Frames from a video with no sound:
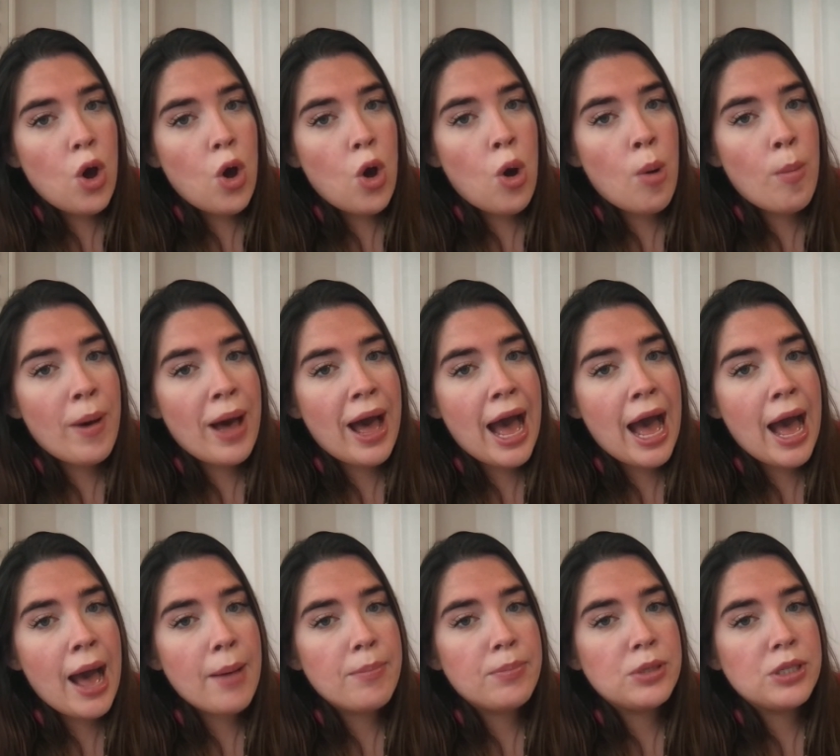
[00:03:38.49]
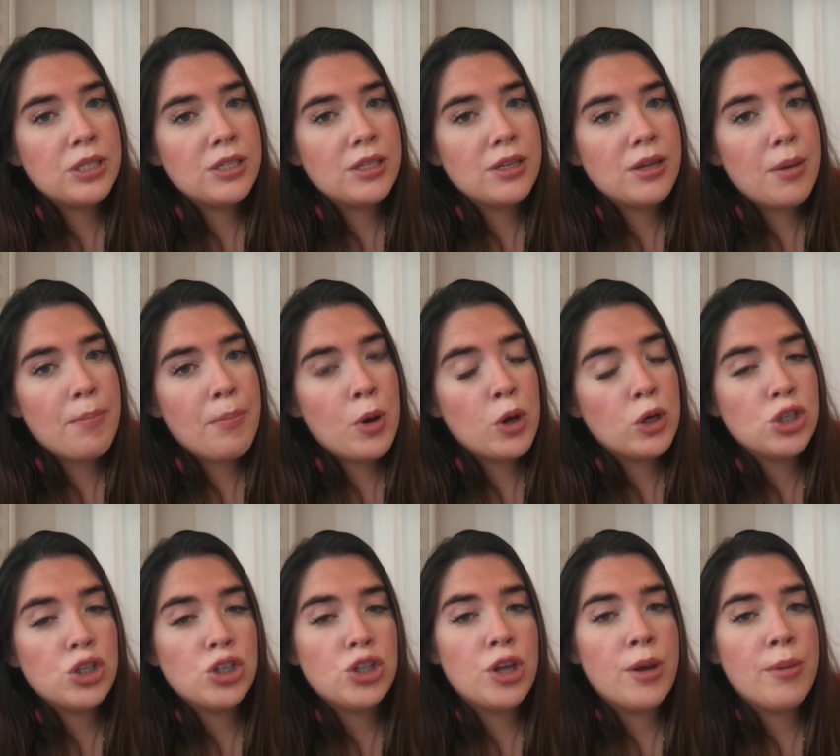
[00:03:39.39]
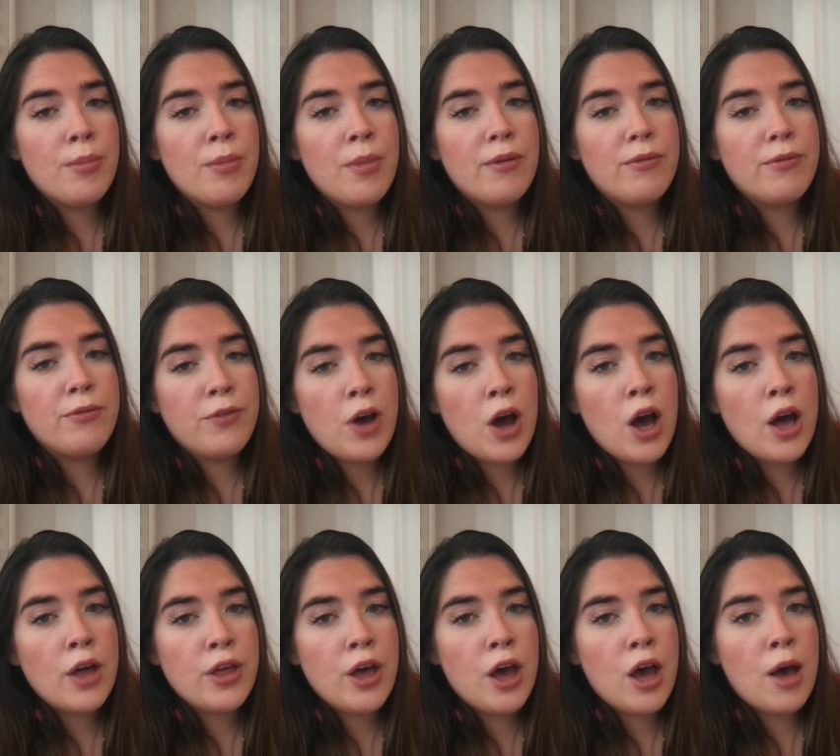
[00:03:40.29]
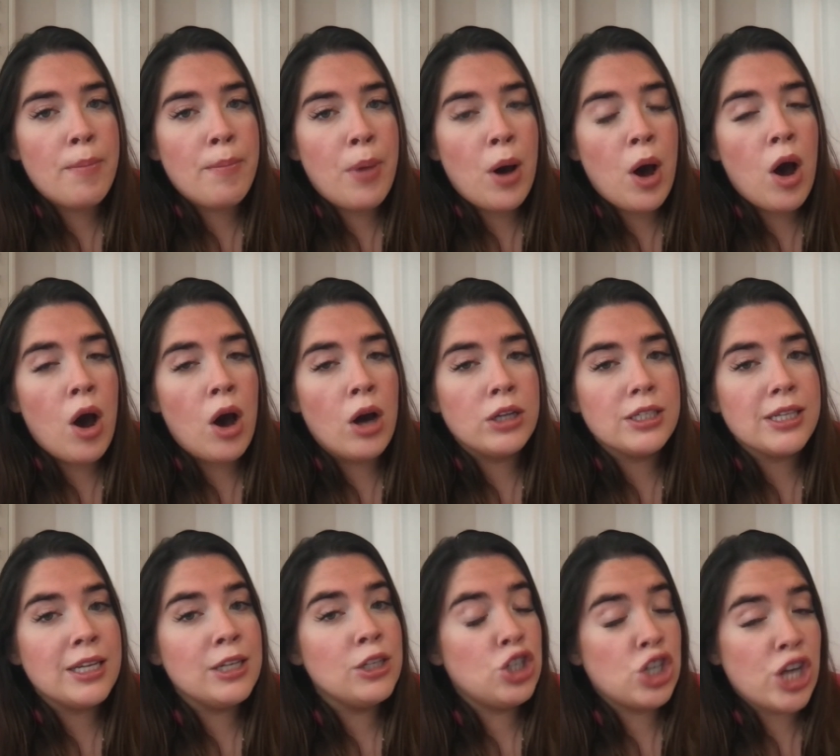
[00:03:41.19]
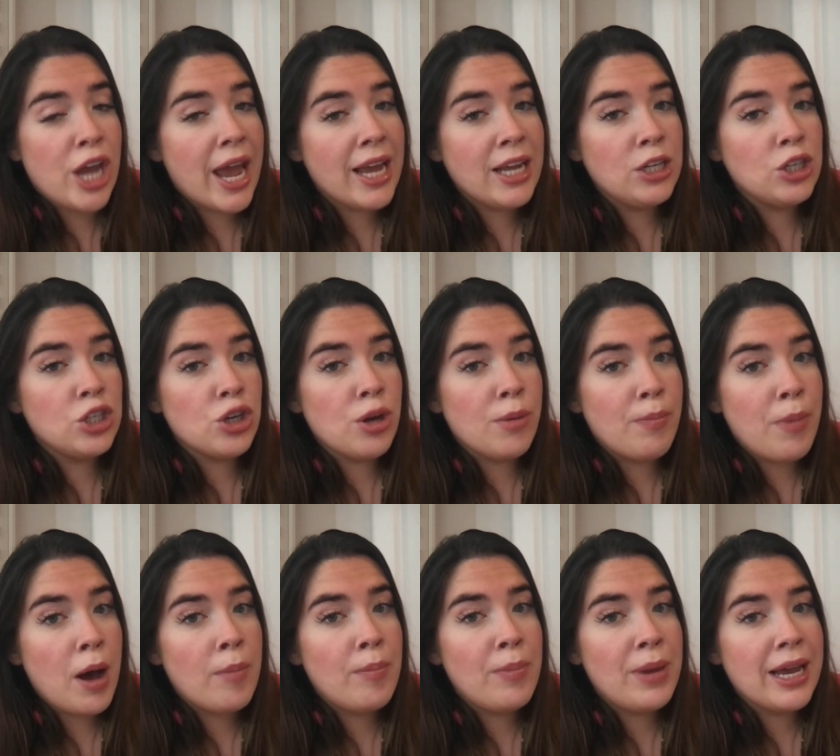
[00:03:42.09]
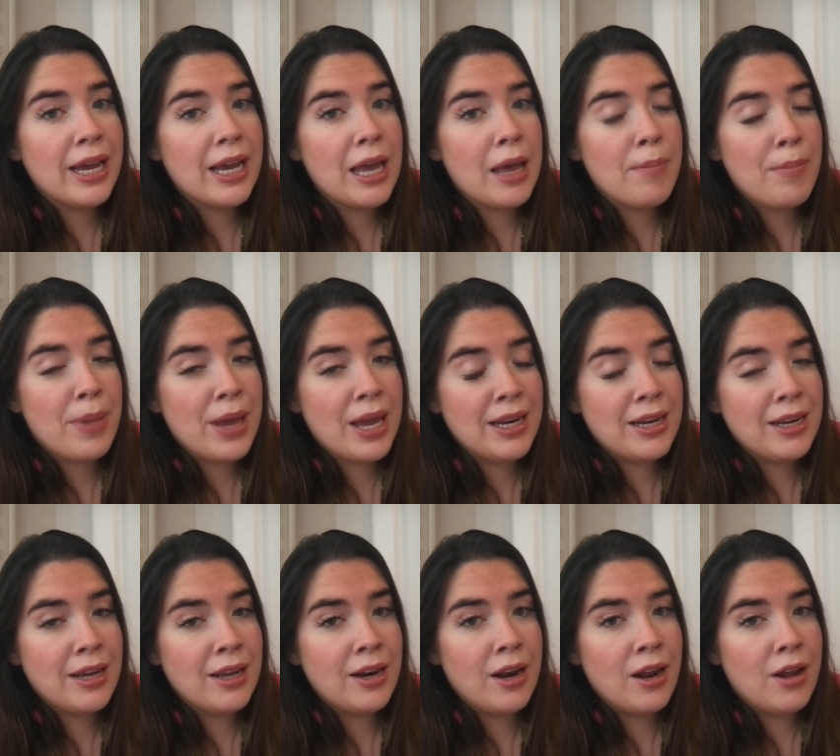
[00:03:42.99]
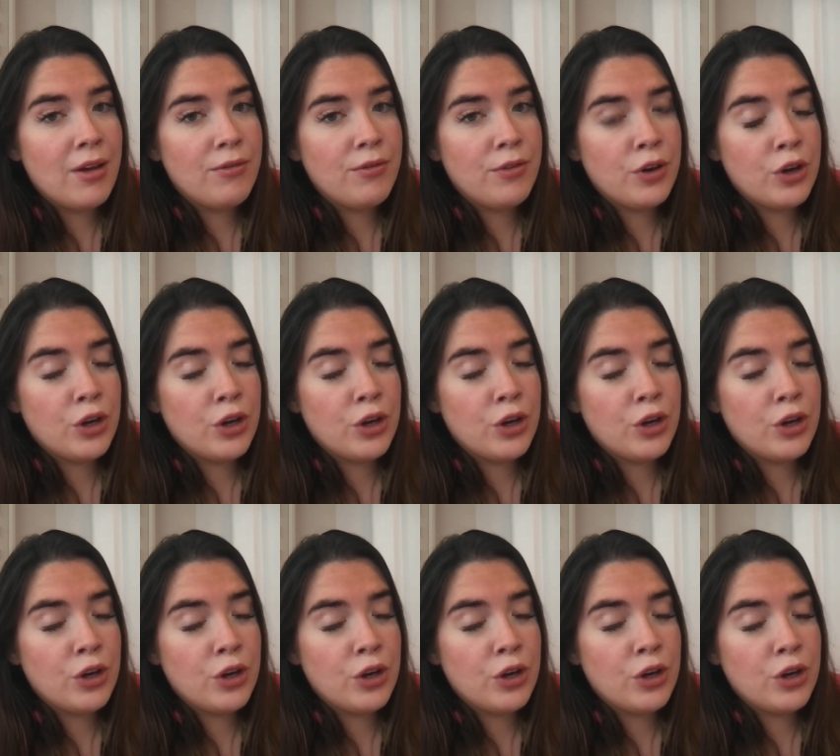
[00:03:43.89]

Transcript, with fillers: or perhaps push them further apart and change public opinion for